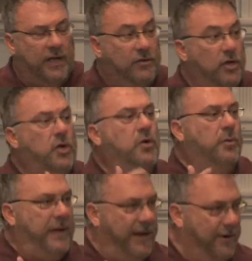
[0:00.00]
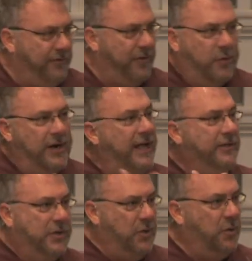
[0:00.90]
the cool parents, and we're not
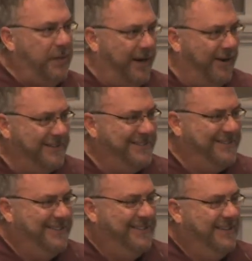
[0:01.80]
the cool parents.